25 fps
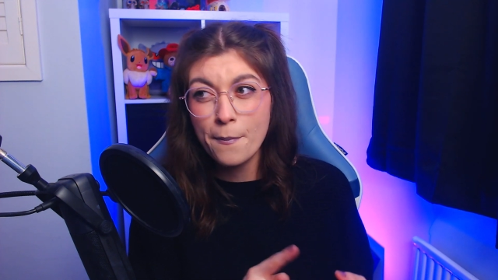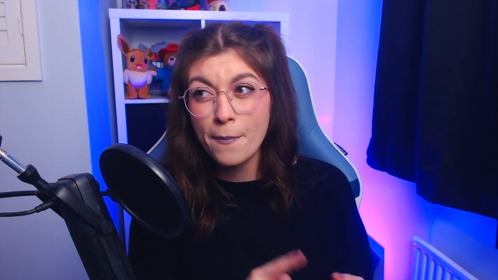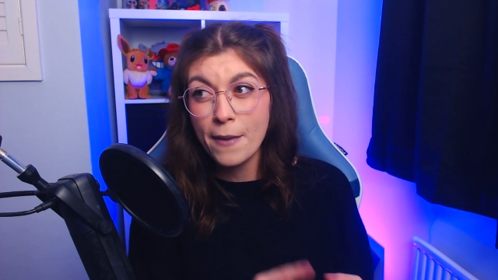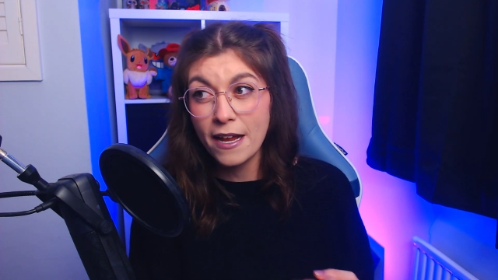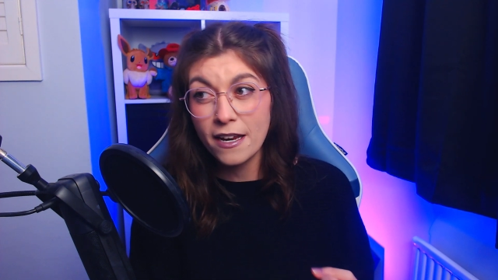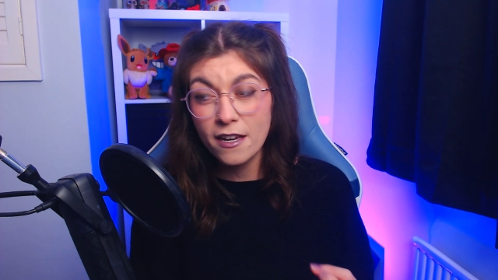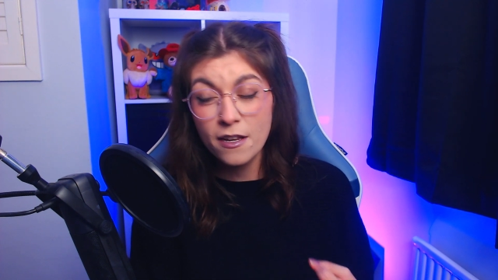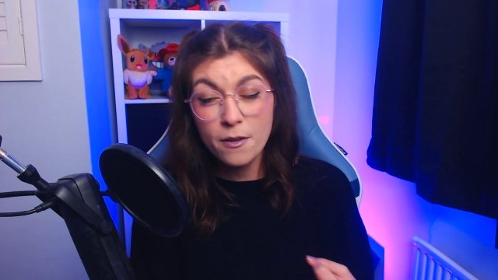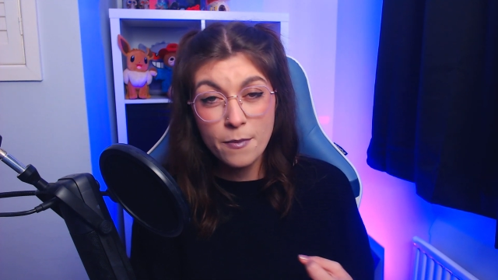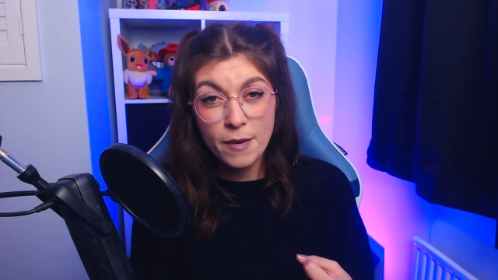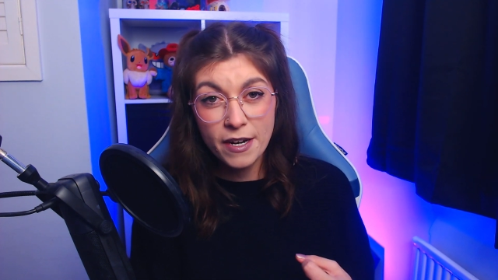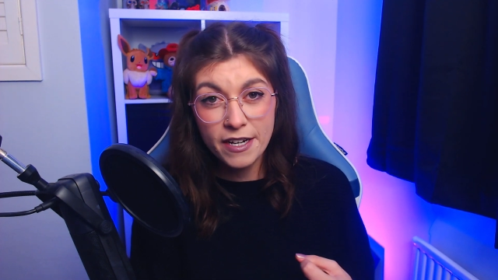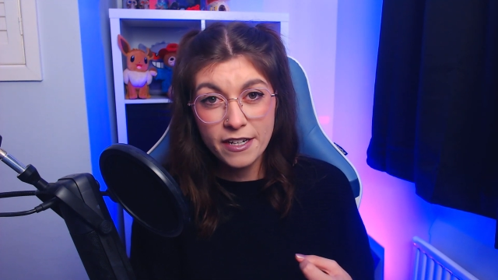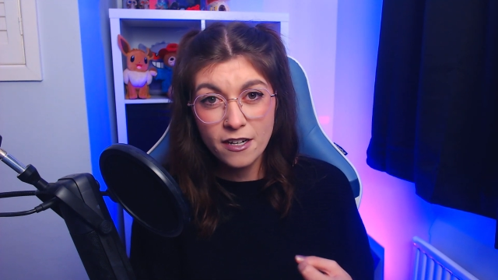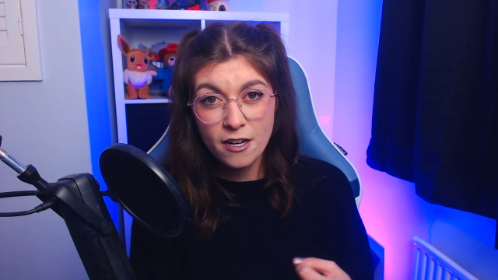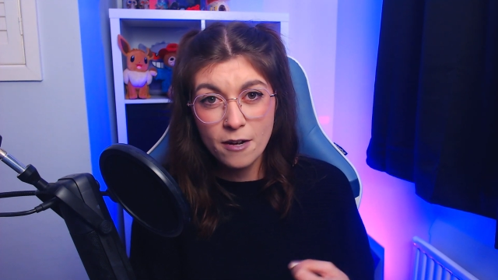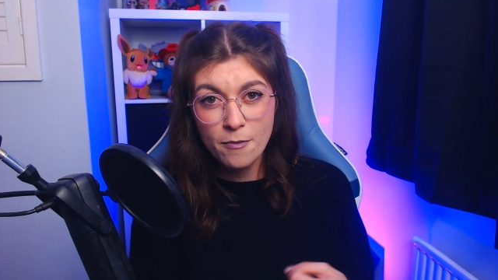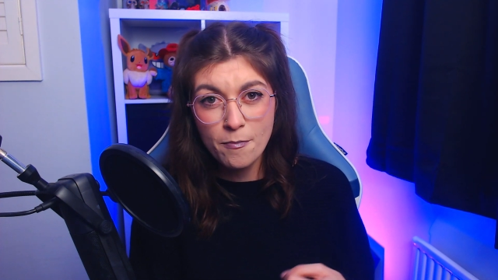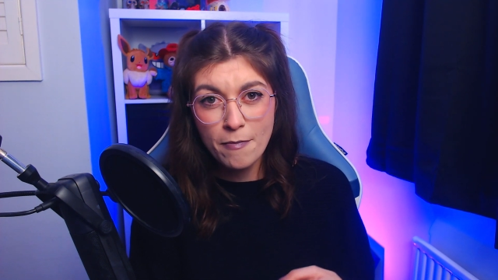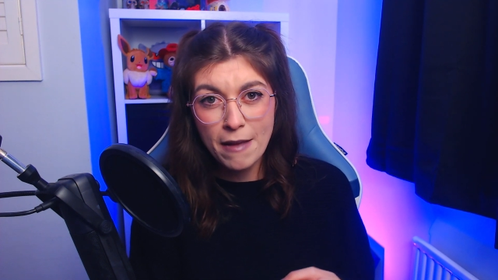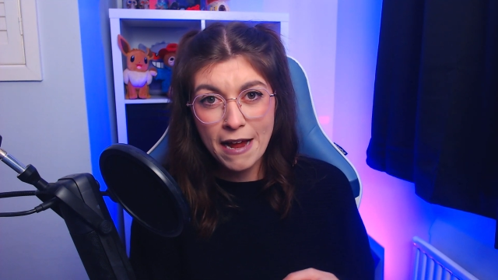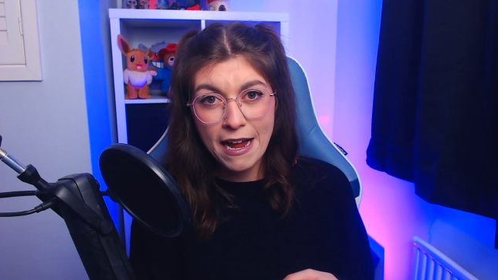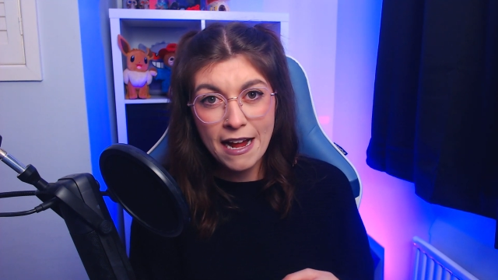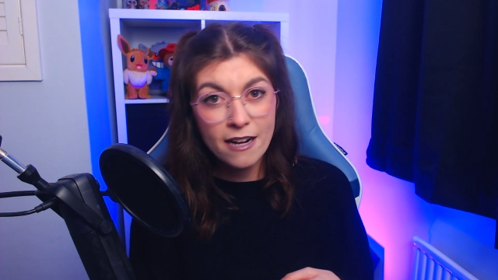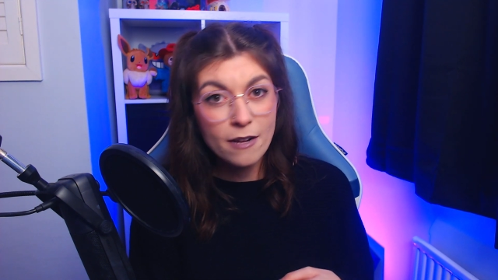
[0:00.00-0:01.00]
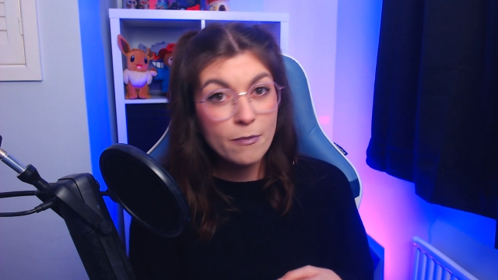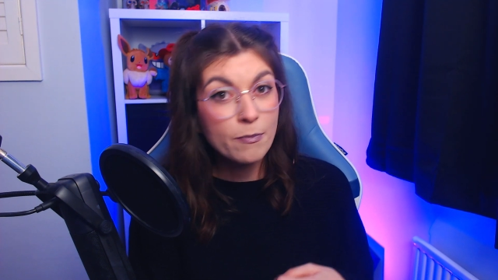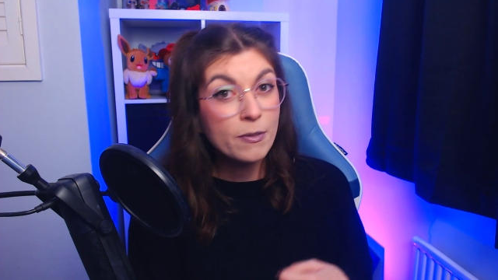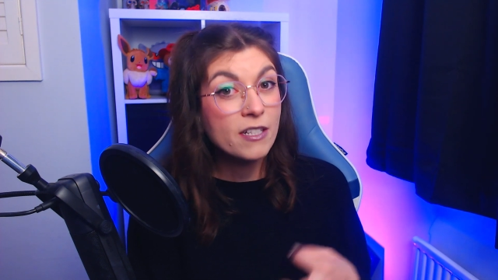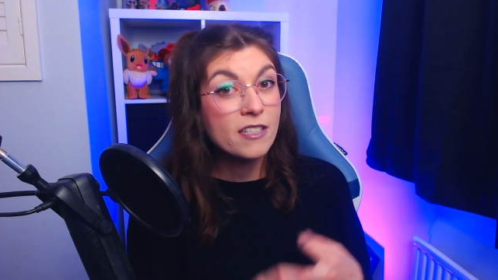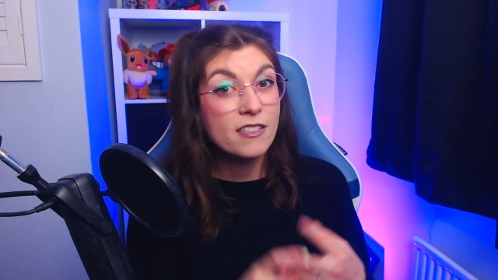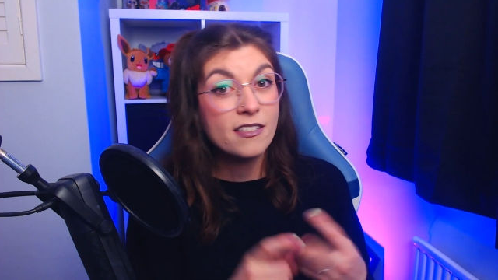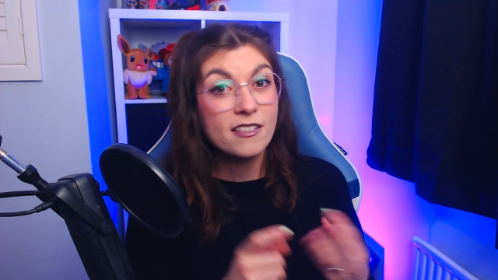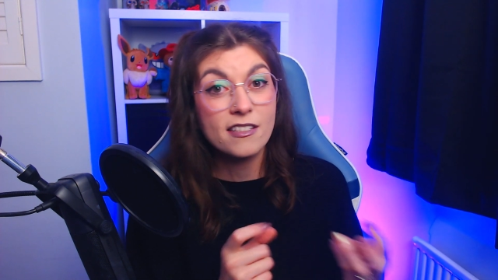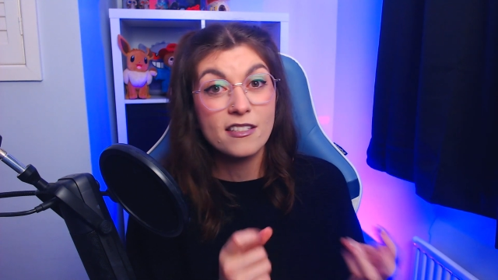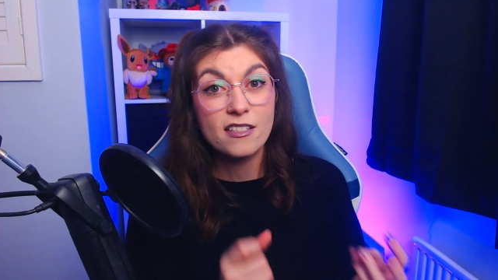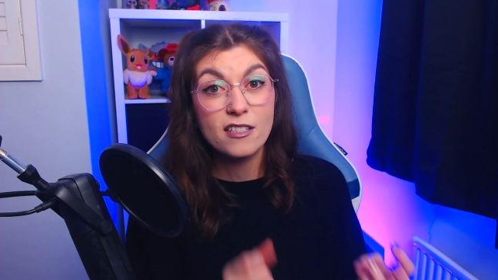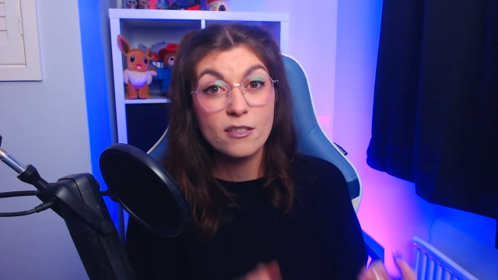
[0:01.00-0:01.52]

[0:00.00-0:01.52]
Bella might come back, because the